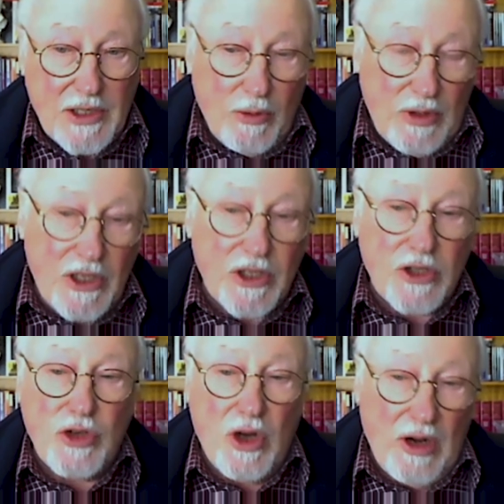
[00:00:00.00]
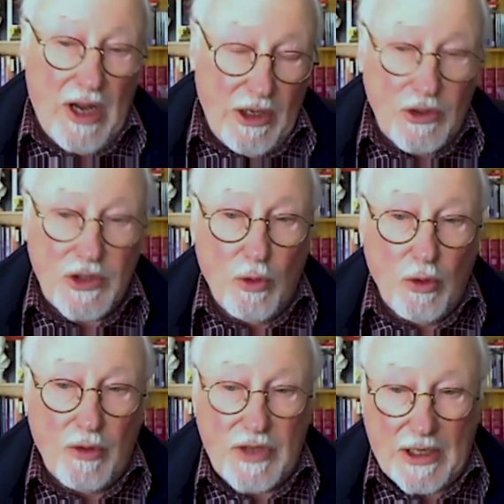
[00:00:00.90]
So we need to control our use
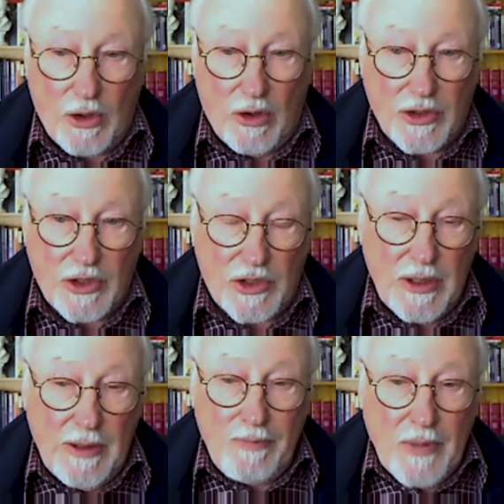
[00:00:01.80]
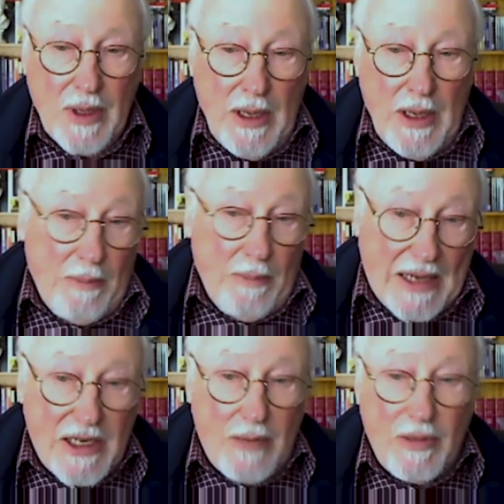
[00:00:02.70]
of all of technologies.
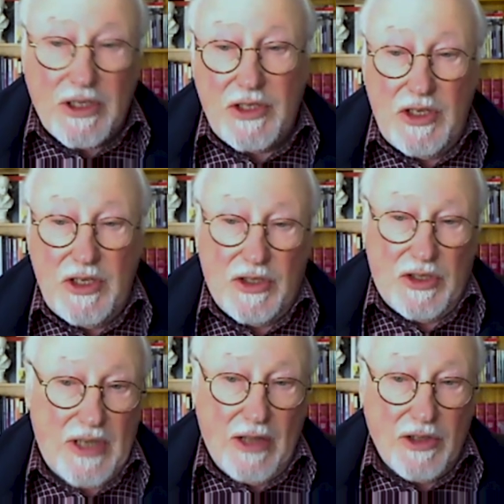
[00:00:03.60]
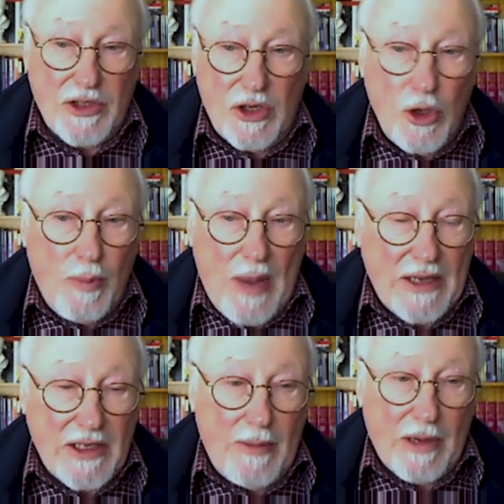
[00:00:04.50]
Pandemic diseases. Now there's a new
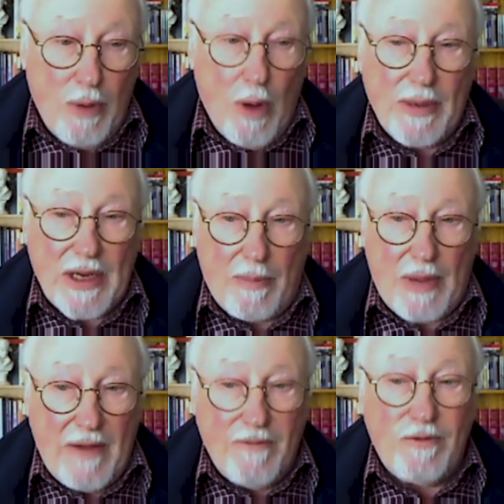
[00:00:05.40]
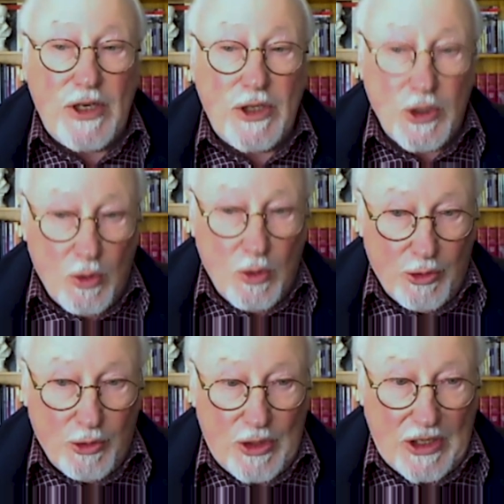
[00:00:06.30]
pandemic popping up every 2
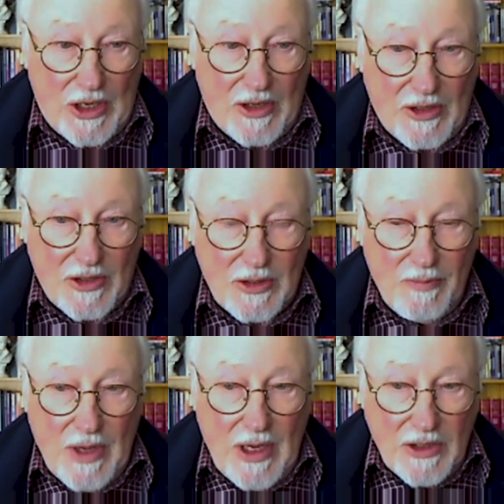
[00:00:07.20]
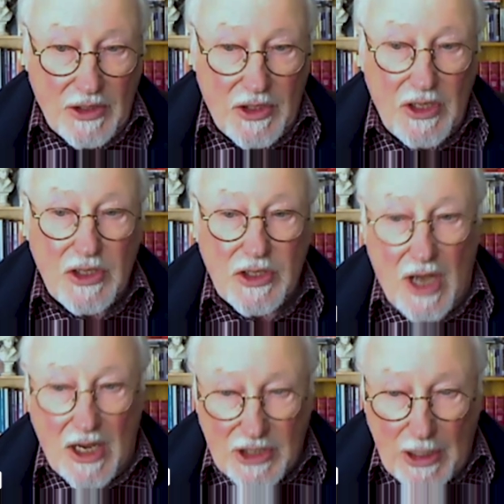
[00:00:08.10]
or 3 years.
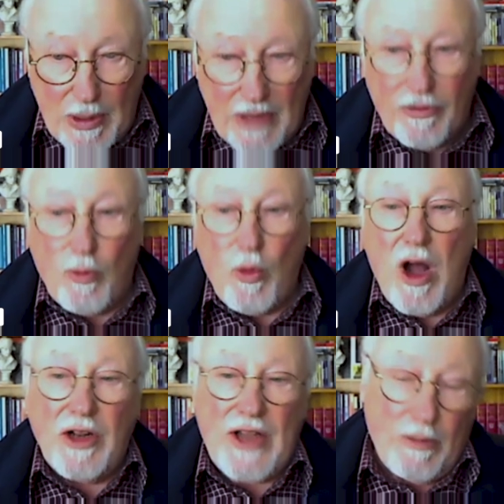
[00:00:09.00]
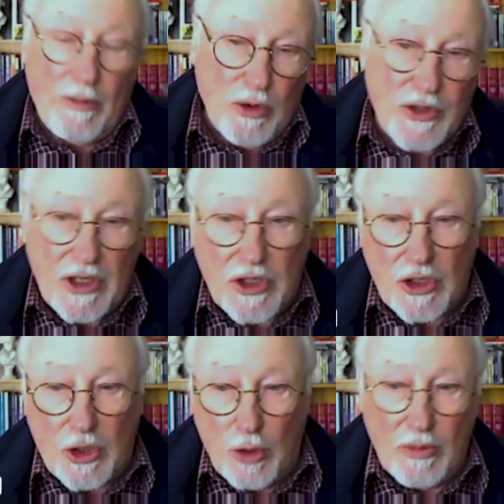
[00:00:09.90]
Diseases are skipping from wild animals
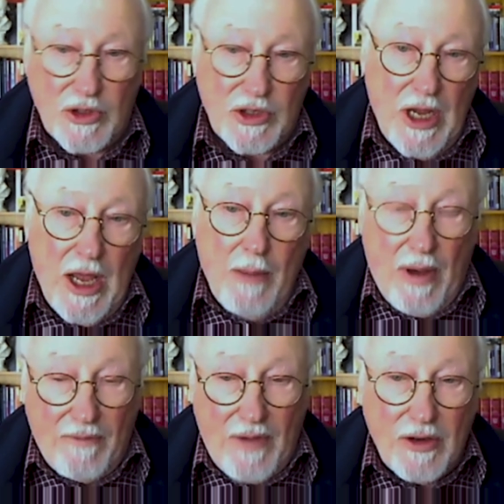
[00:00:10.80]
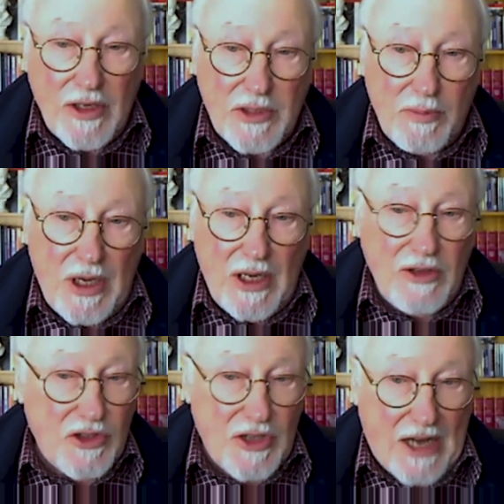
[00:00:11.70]
into humans by various
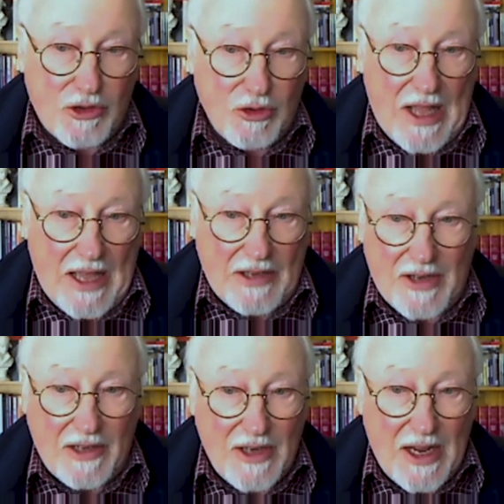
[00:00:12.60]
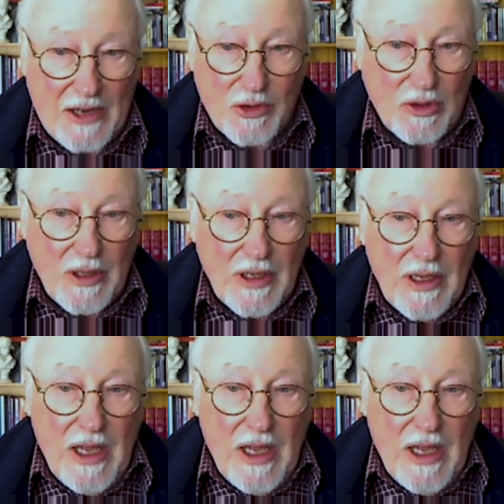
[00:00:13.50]
means, natural and unnatural.